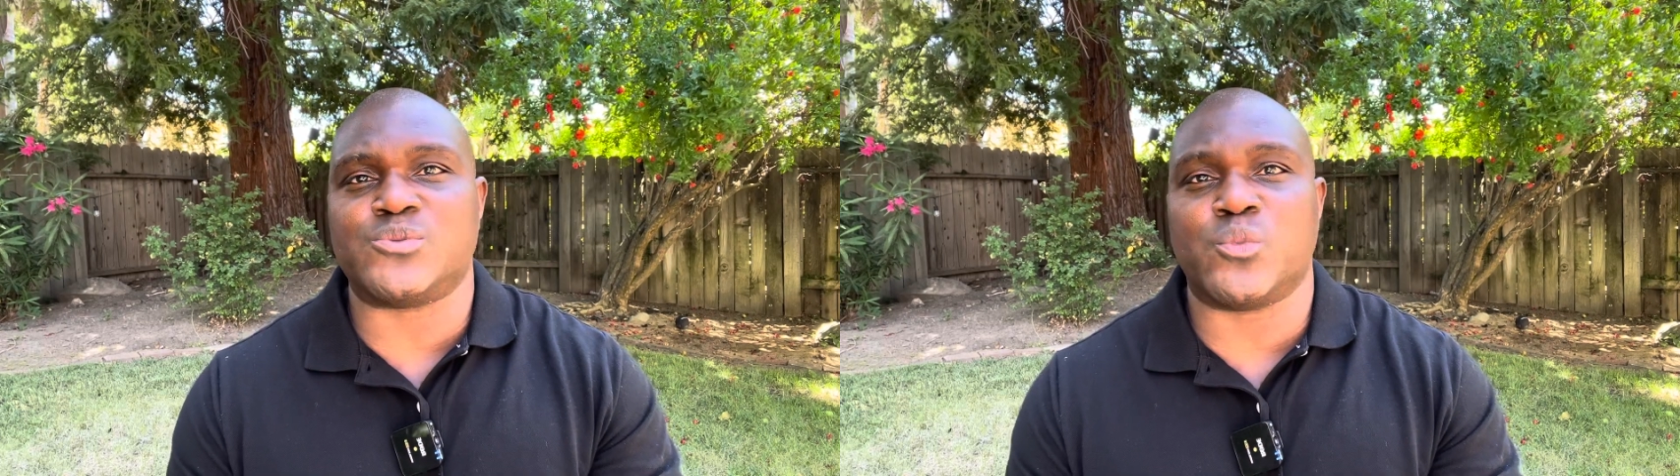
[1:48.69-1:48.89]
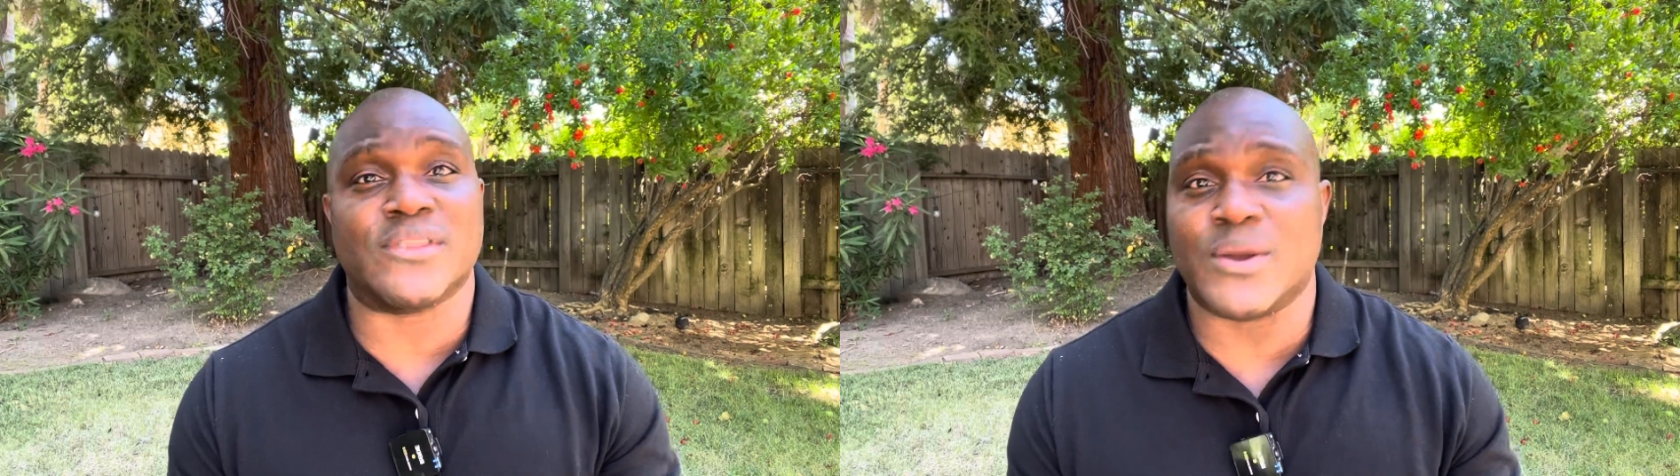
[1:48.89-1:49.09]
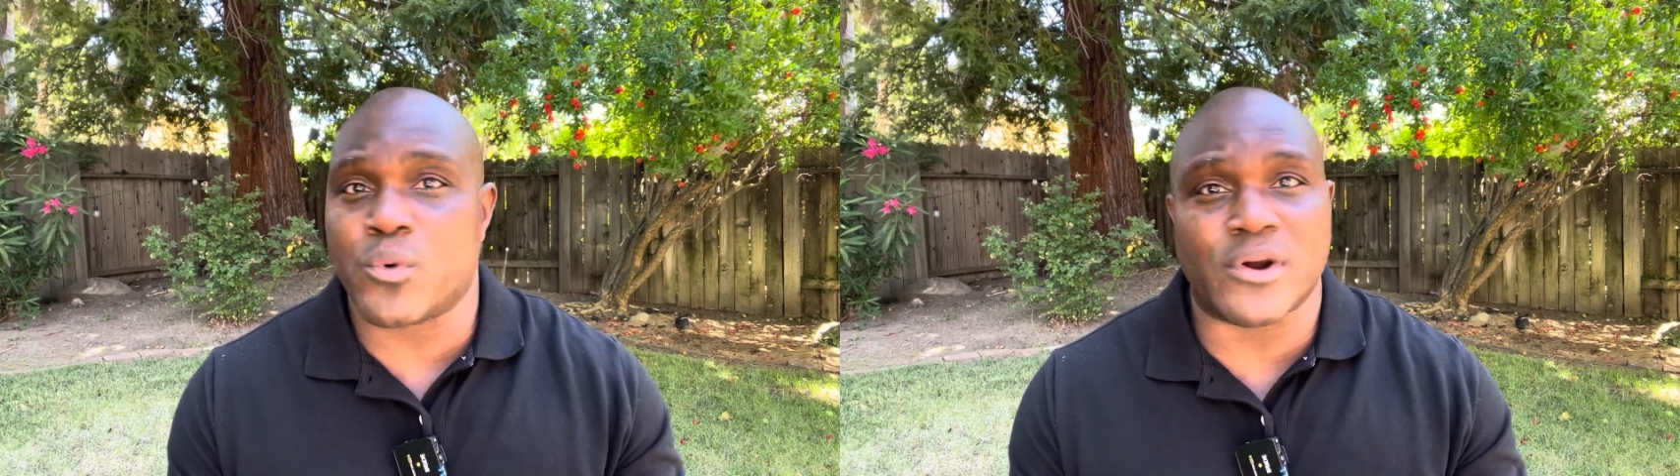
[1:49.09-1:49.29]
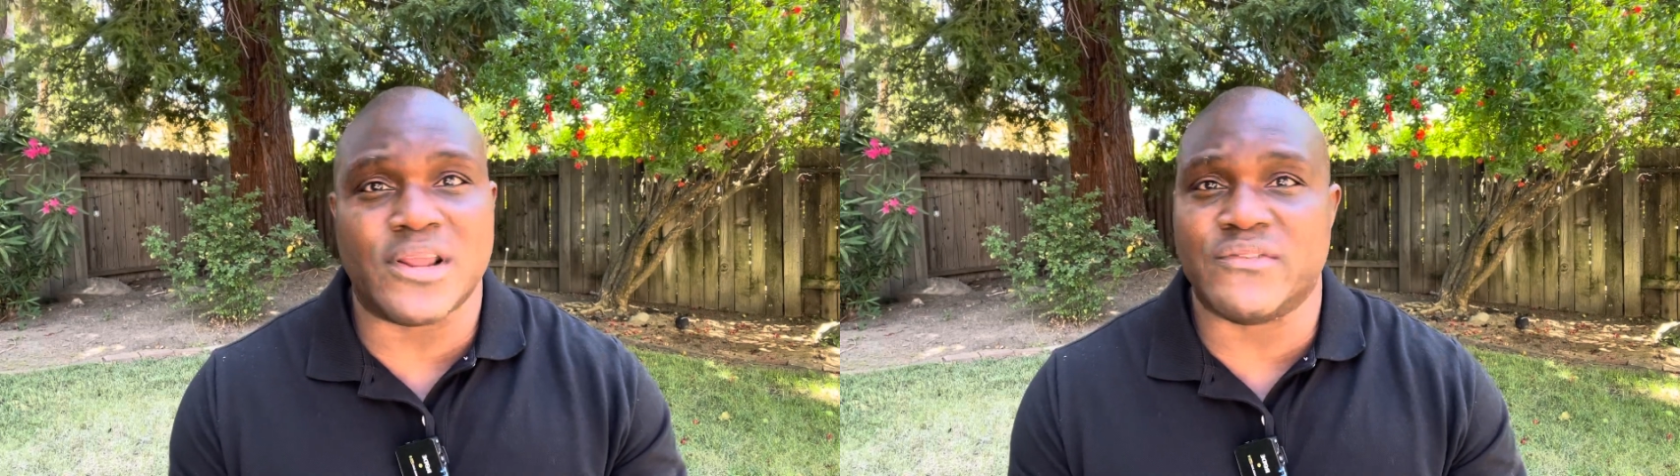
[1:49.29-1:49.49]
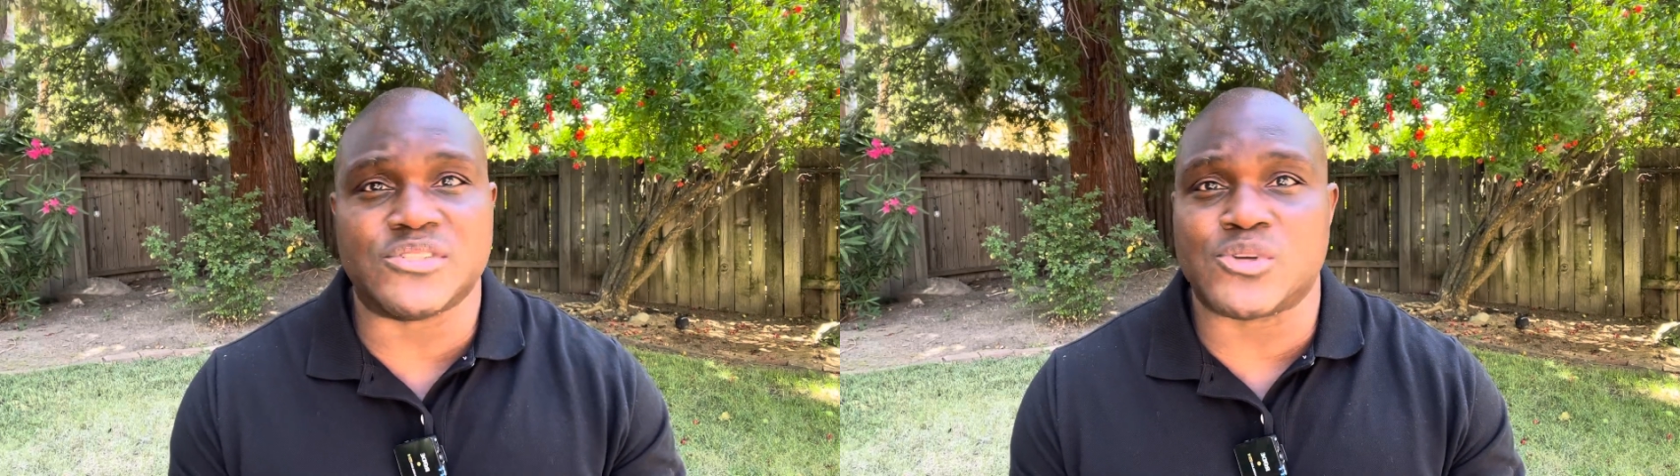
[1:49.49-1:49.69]
where they weren't
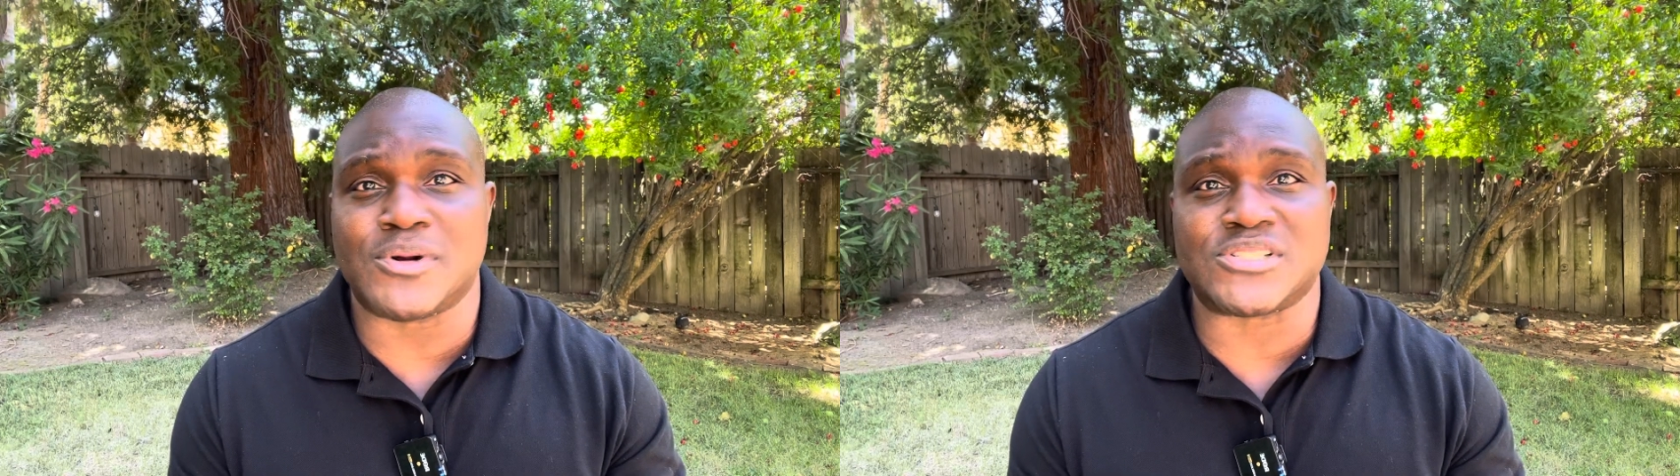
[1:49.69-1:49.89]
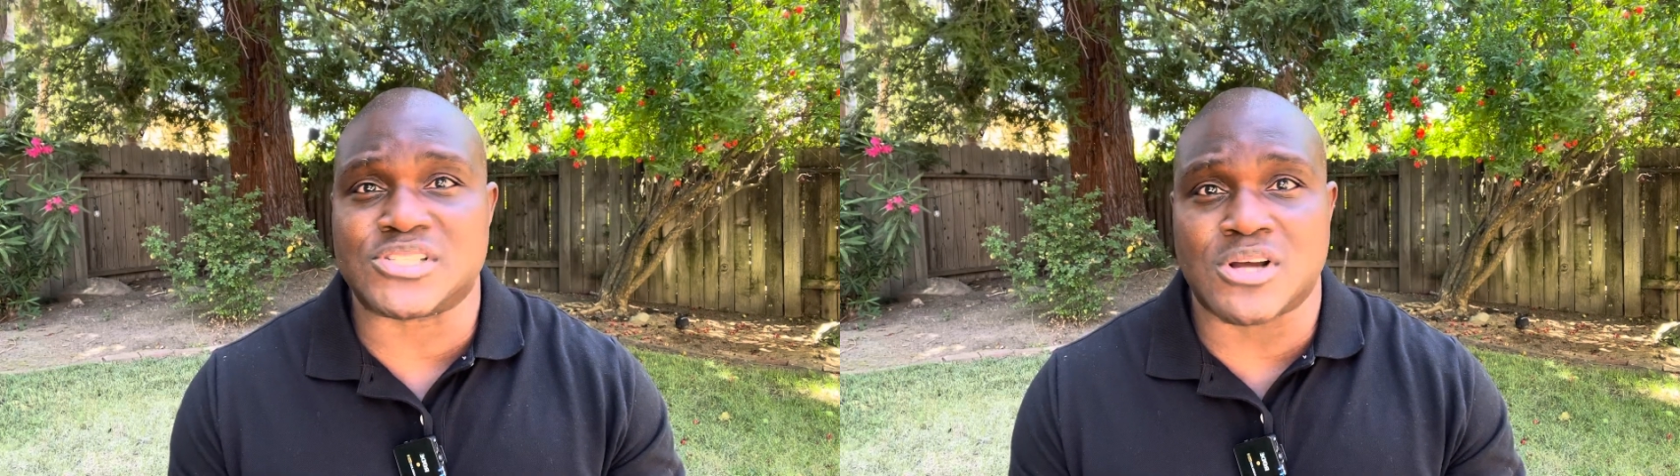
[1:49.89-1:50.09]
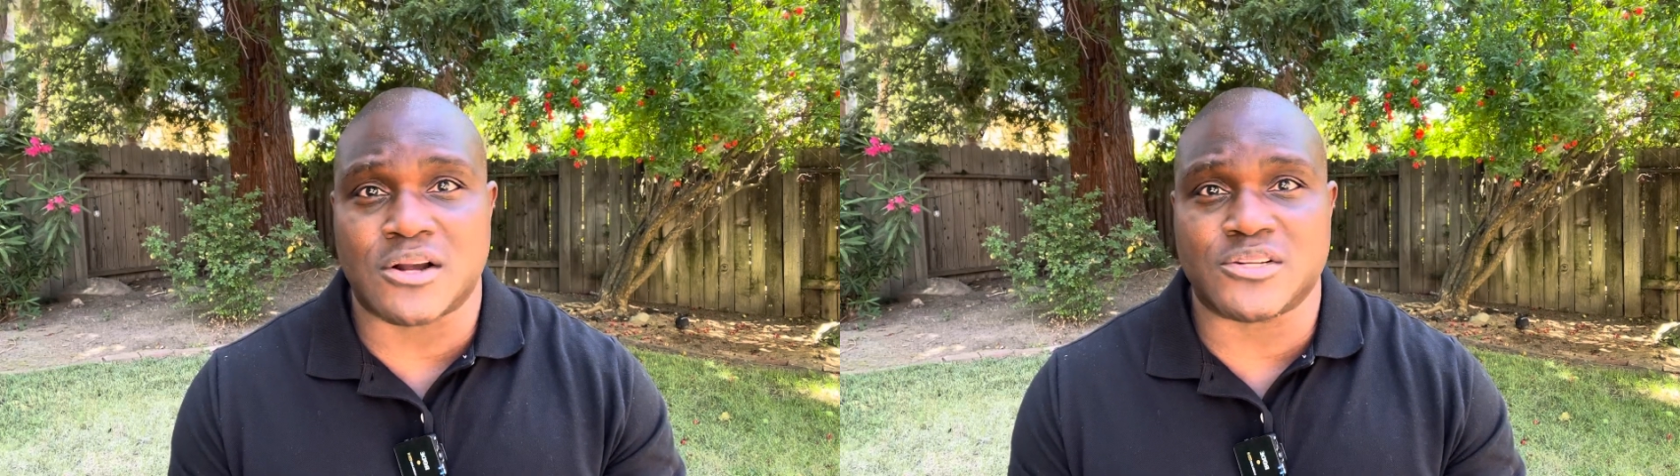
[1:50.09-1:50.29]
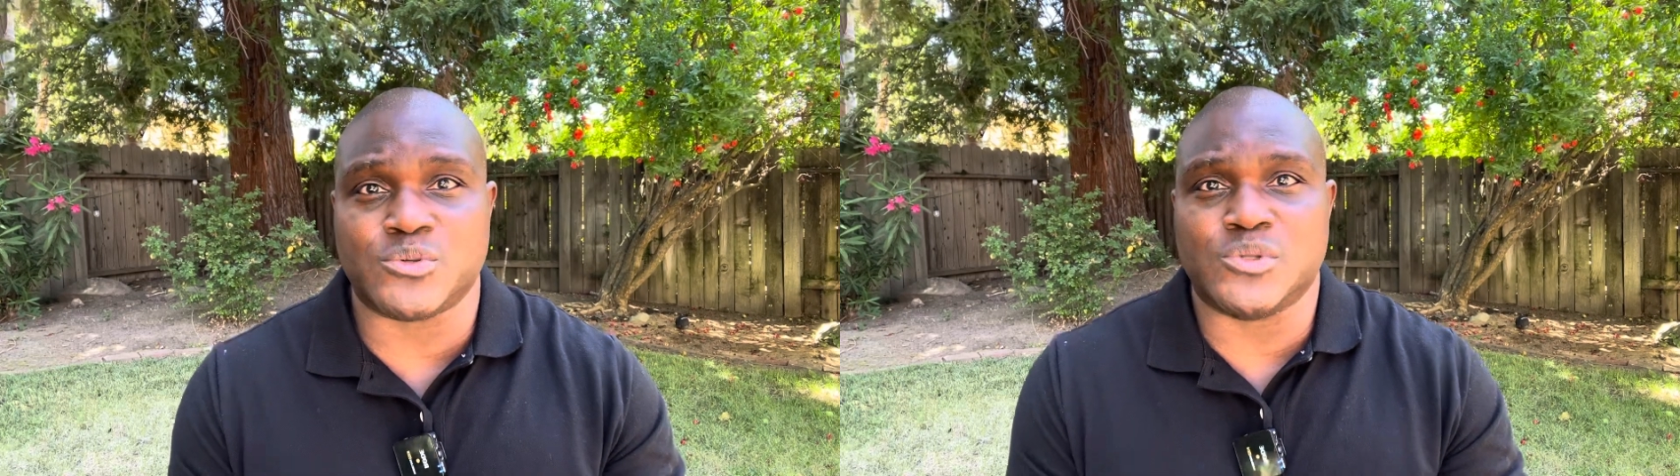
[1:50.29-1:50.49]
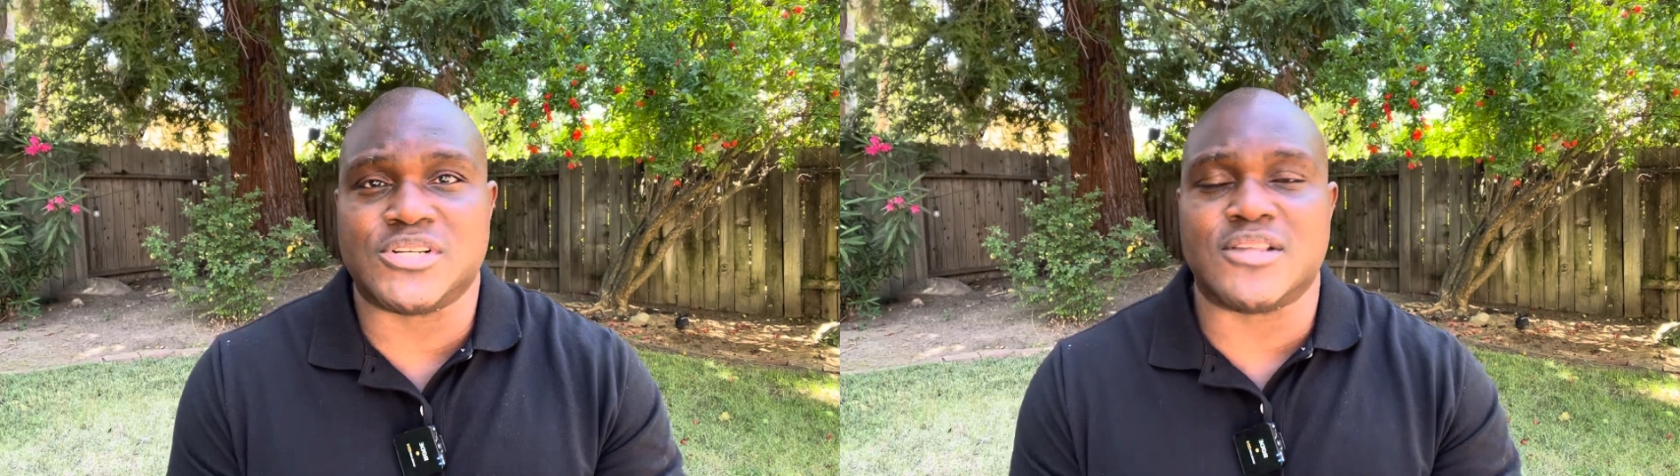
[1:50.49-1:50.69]
even so much as talking
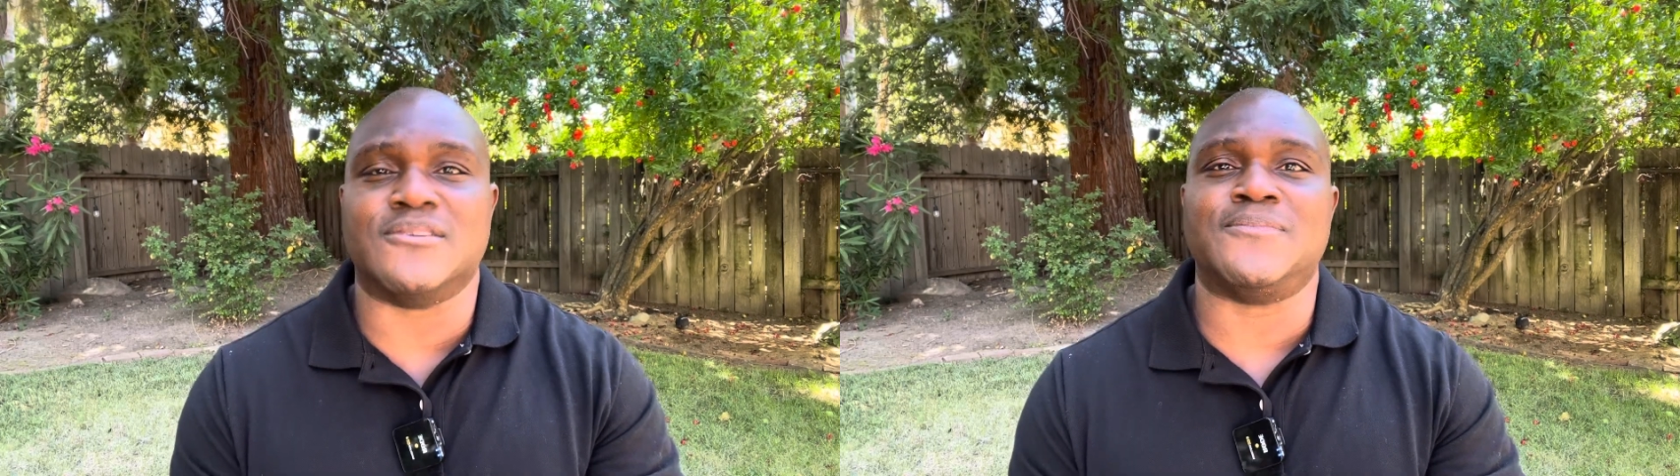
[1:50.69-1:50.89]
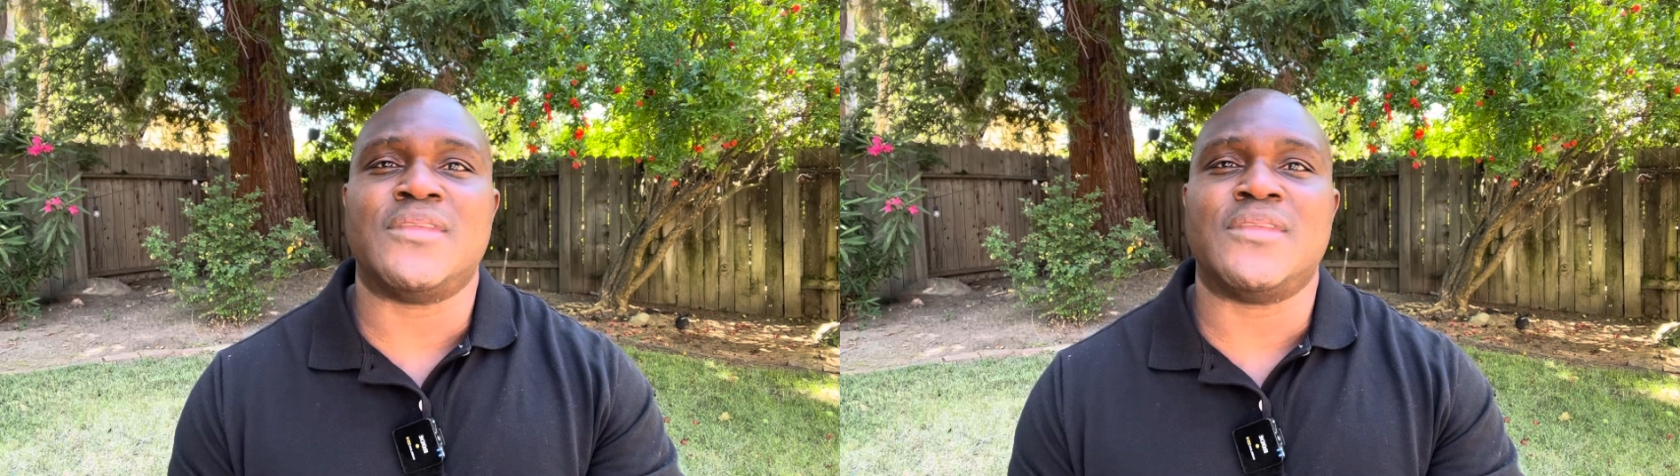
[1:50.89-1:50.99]
to each other.